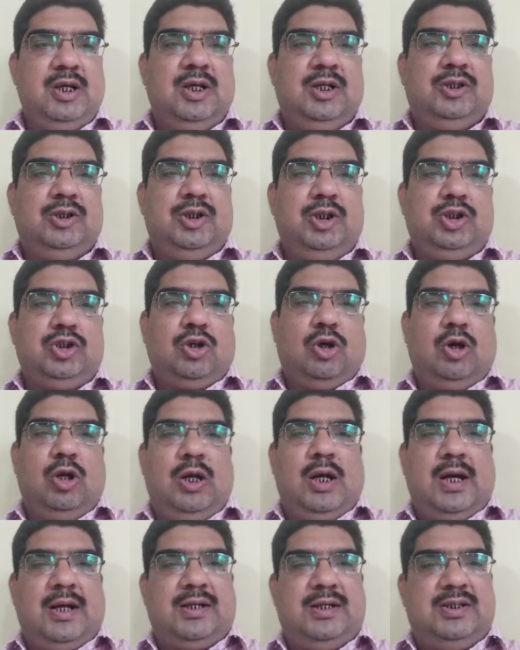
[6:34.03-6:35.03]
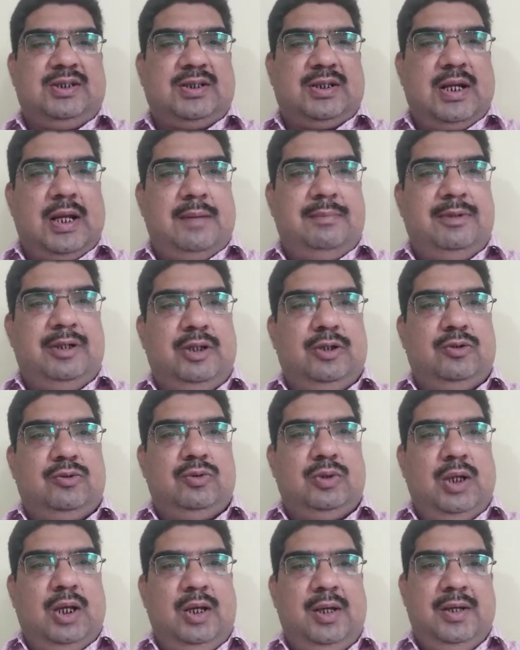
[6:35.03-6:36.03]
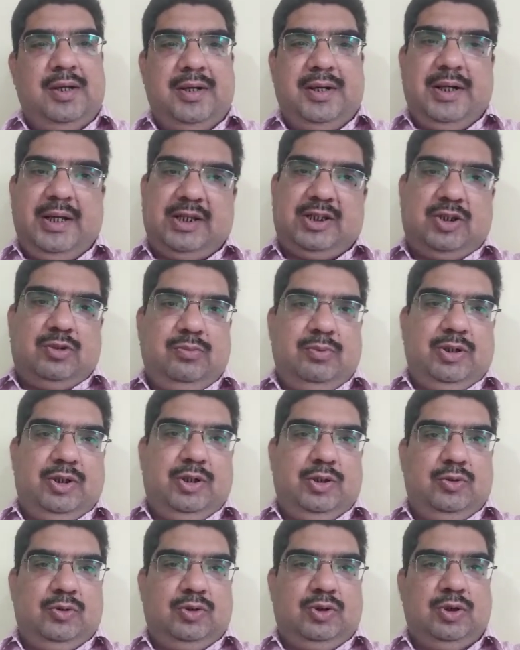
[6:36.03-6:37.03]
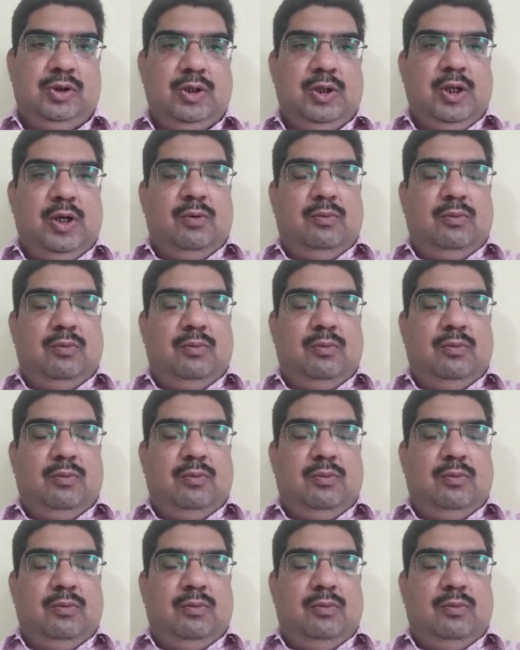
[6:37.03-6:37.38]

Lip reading: These all are described into the next videos.